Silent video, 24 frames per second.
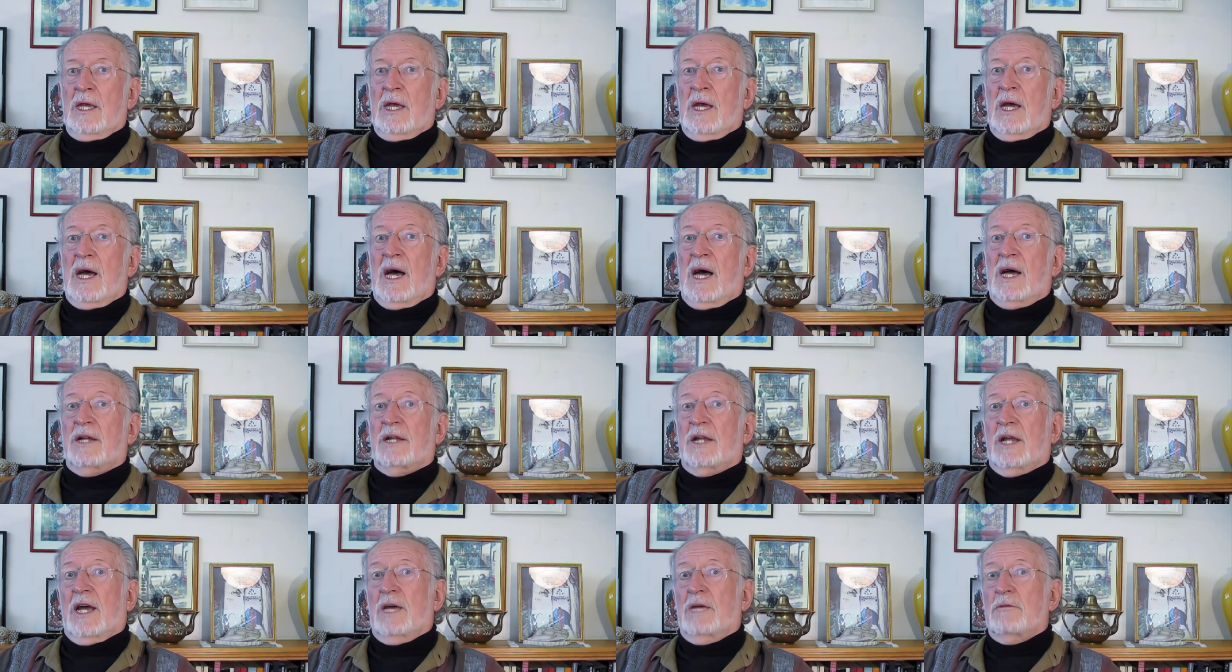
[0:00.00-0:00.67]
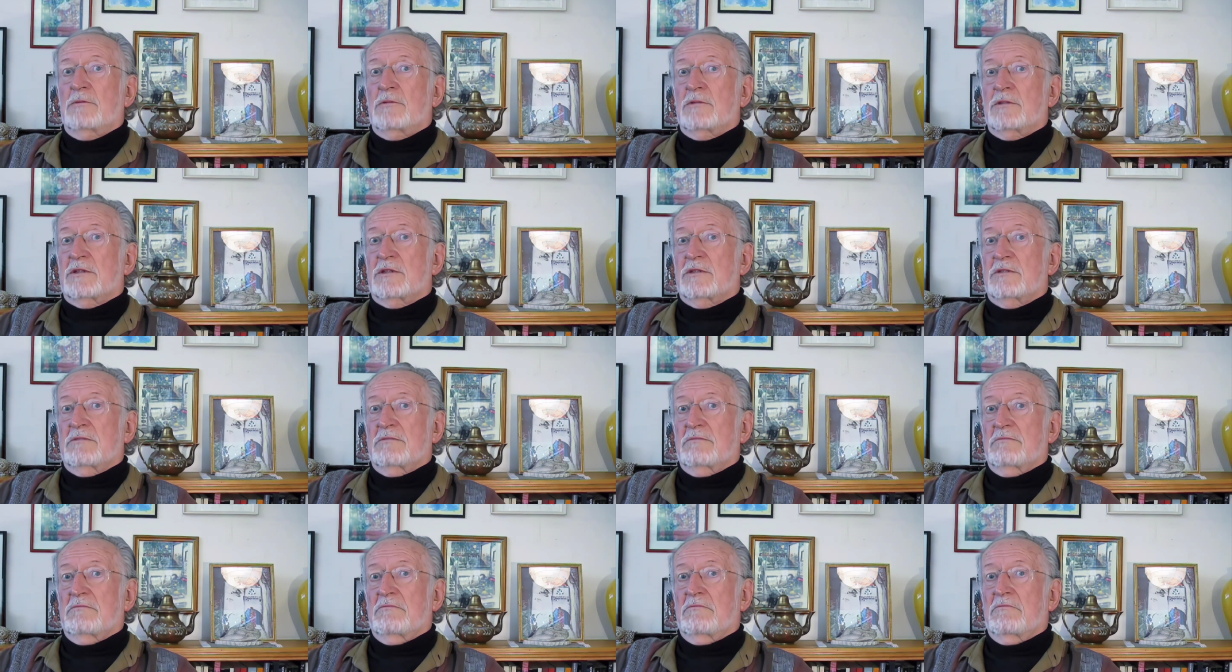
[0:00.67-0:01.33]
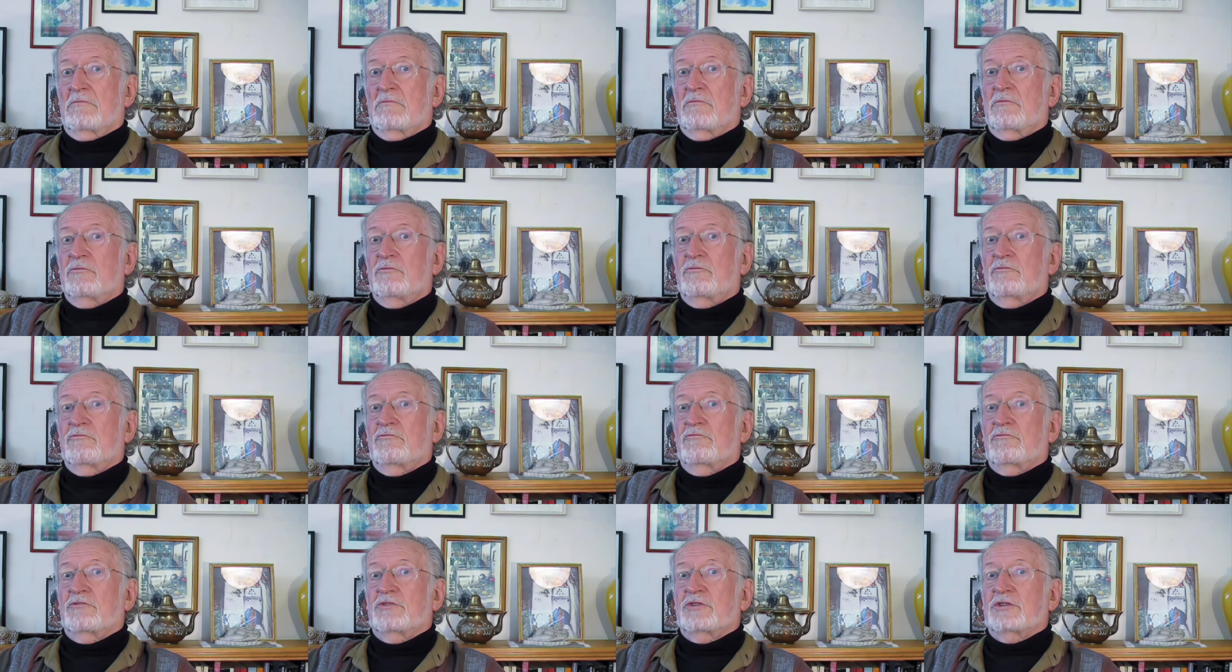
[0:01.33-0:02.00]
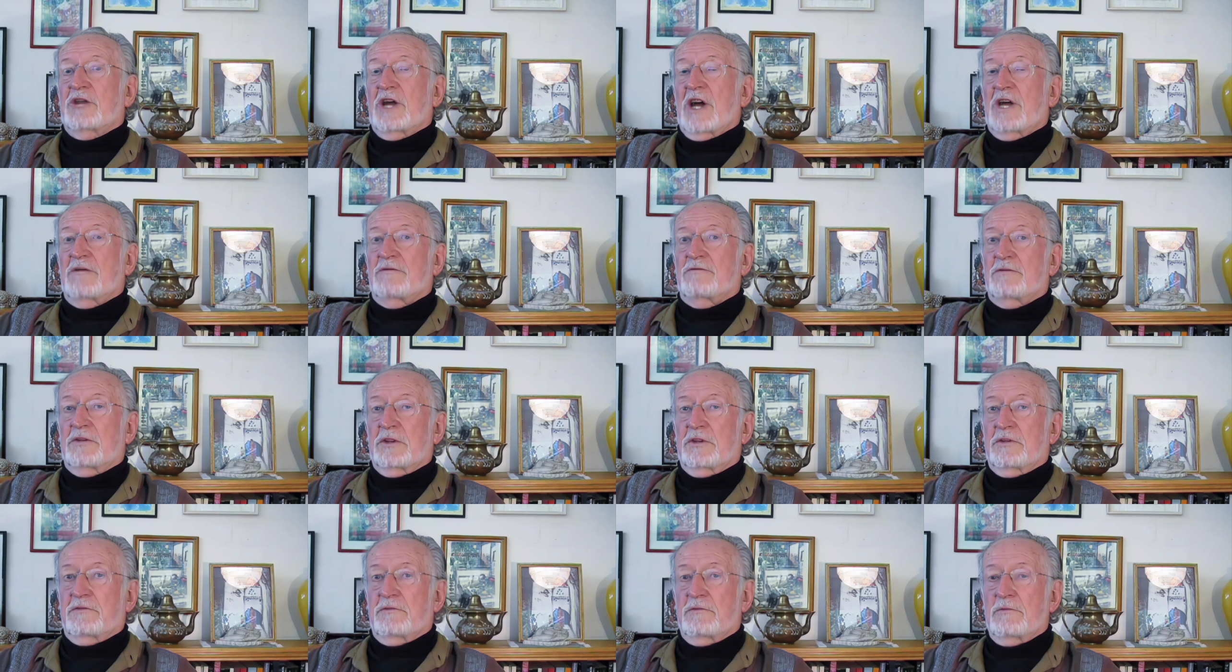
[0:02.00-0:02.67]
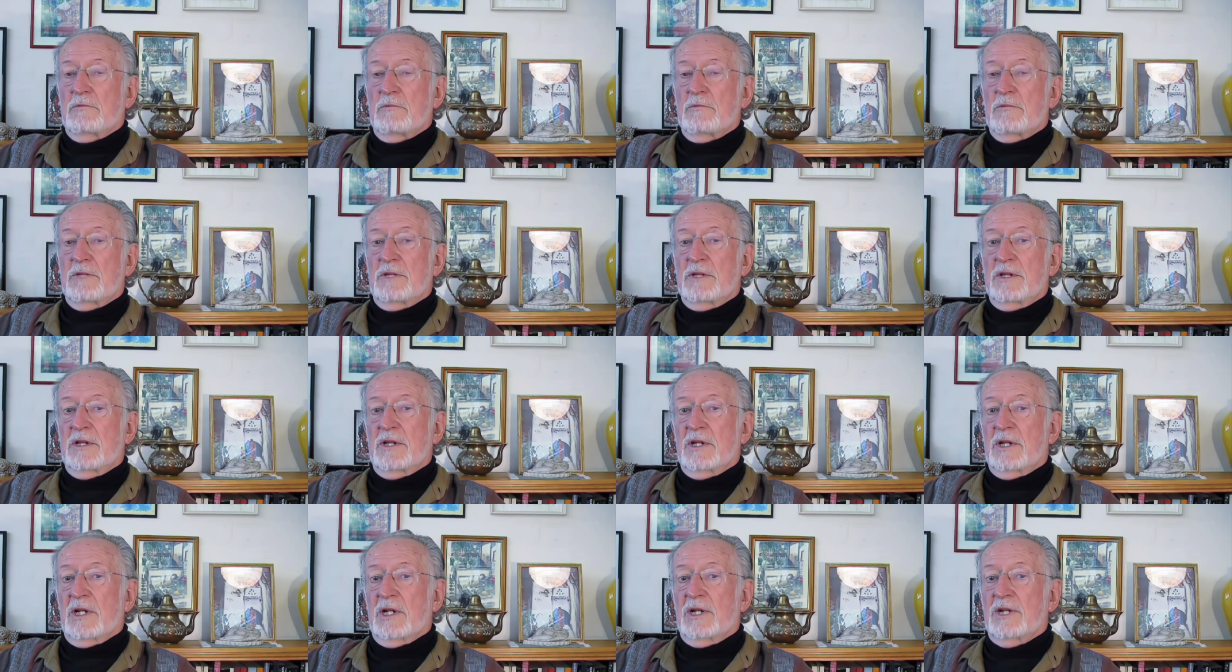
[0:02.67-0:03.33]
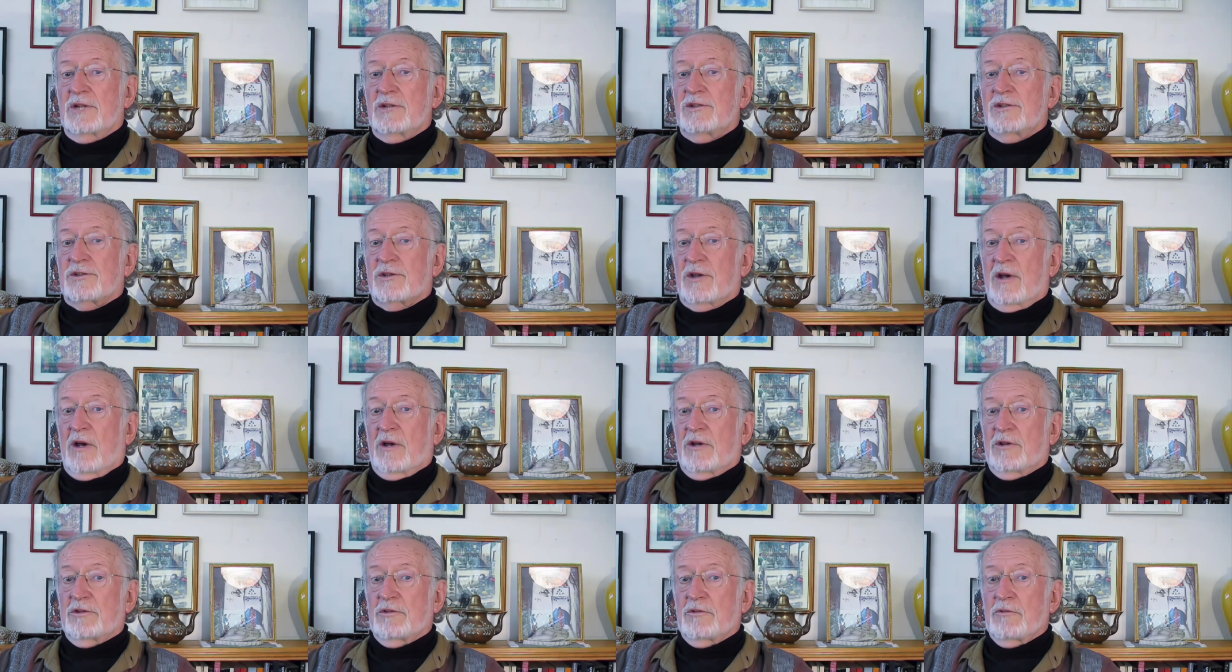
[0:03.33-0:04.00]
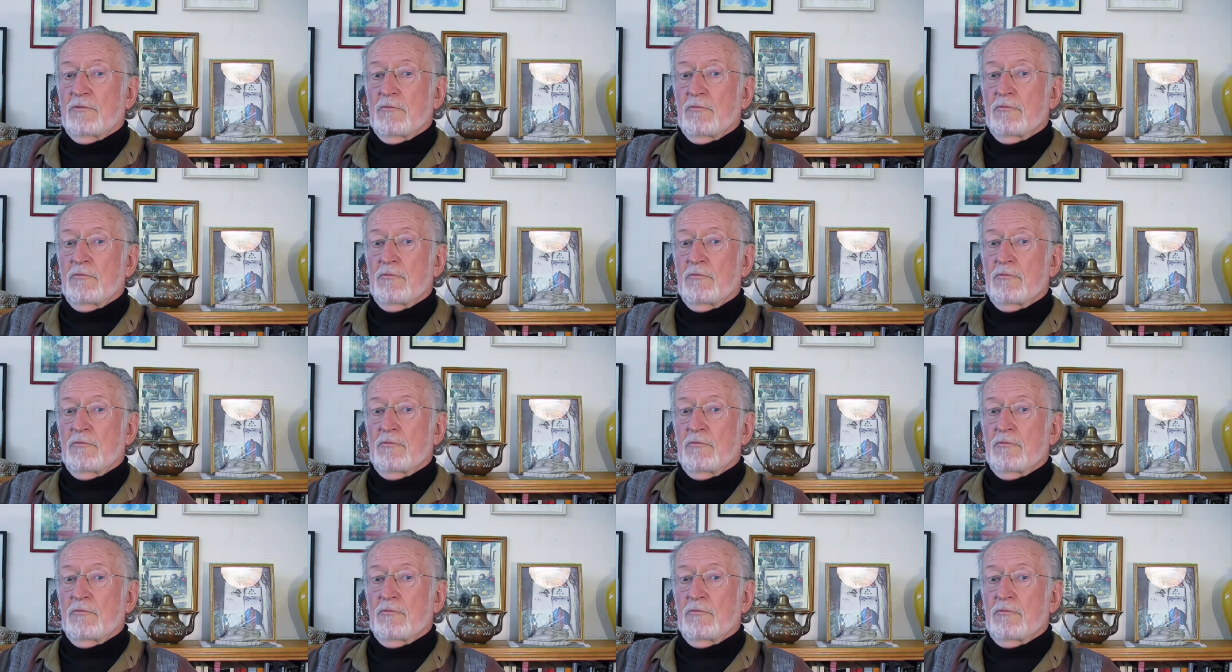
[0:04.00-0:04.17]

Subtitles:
But I was, just after the film had been released, I was